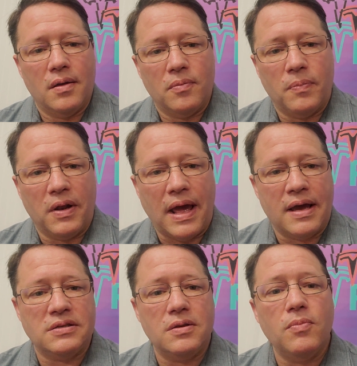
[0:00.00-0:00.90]
But
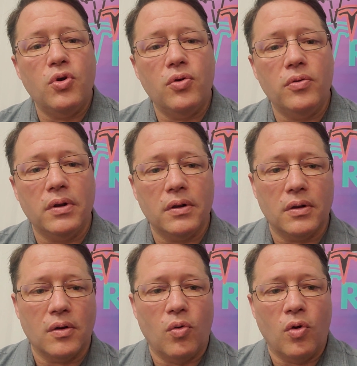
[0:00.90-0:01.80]
as the moon
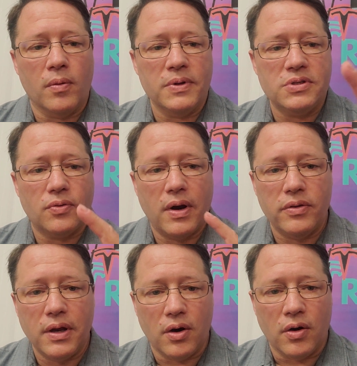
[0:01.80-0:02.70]
orbits around
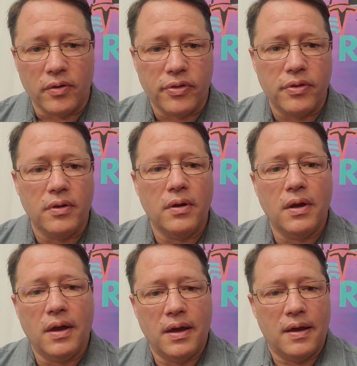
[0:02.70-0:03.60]
the Earth,
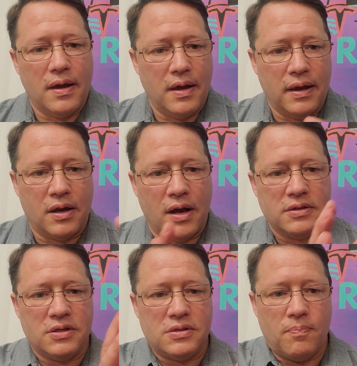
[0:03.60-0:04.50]
it
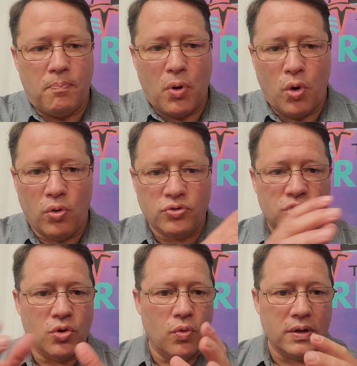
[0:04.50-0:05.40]
causes a bulge
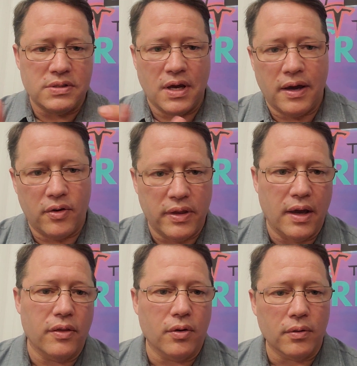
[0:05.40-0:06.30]
to one side or the
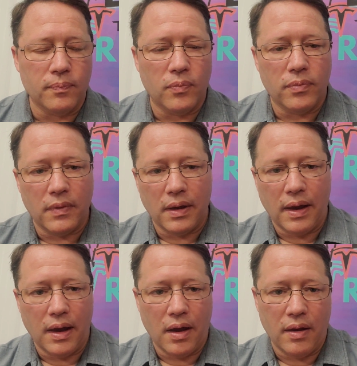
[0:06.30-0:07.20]
other.
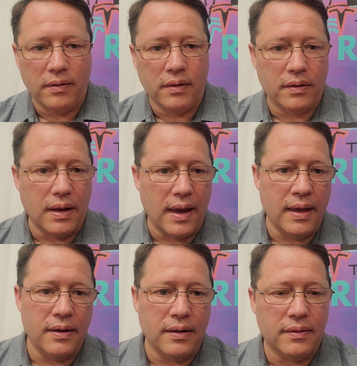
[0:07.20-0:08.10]

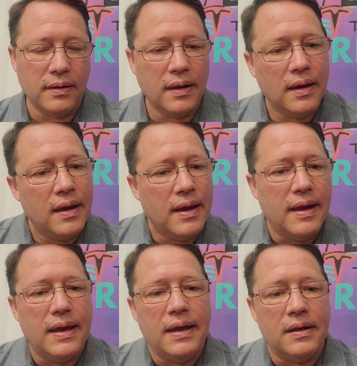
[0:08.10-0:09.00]
And
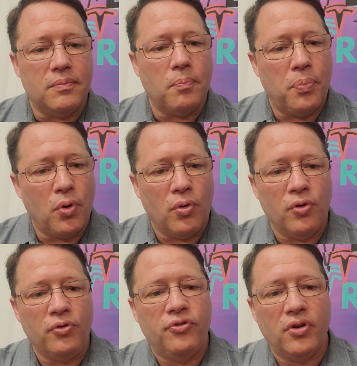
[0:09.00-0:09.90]
it
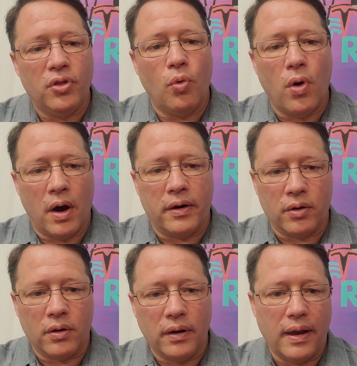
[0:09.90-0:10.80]
pulls the
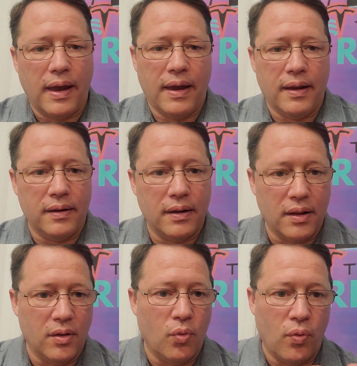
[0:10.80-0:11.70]
water, and
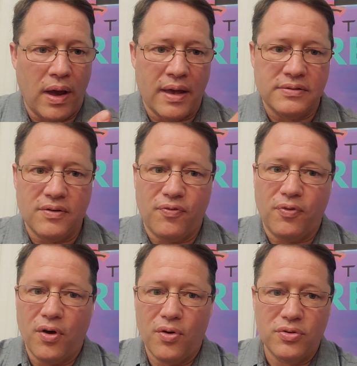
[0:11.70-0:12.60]
as it
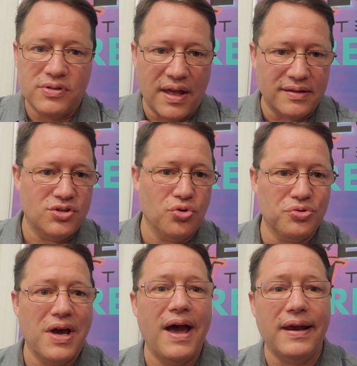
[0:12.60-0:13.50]
flows, that's your
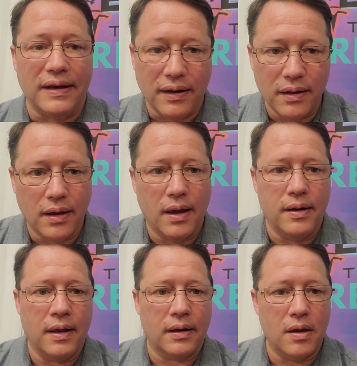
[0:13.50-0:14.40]
tide. And
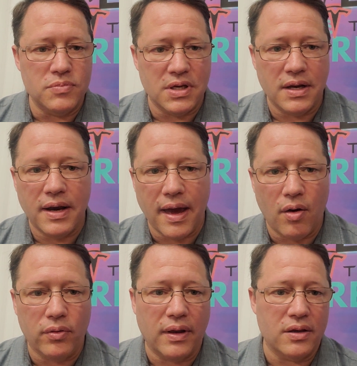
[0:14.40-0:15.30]
that comes in and
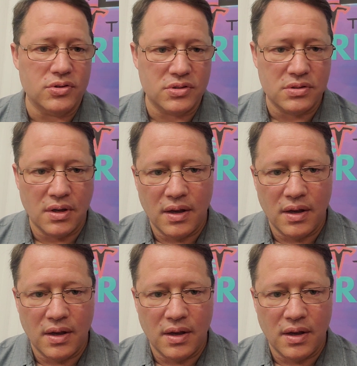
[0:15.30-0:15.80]
out as